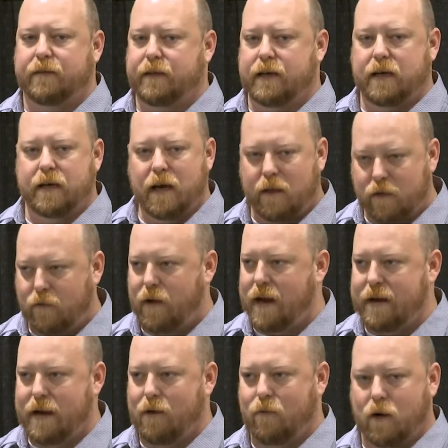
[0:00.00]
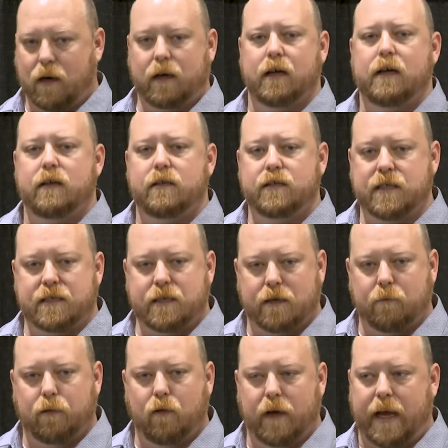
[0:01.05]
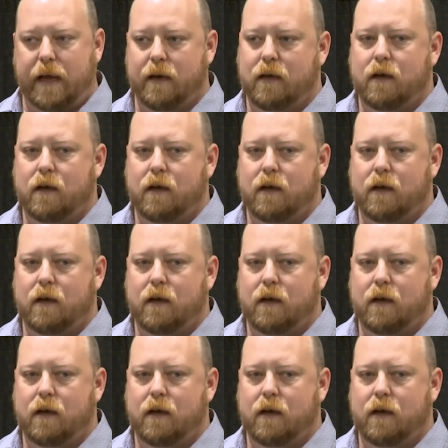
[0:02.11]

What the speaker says: and then another red network just to deploy it.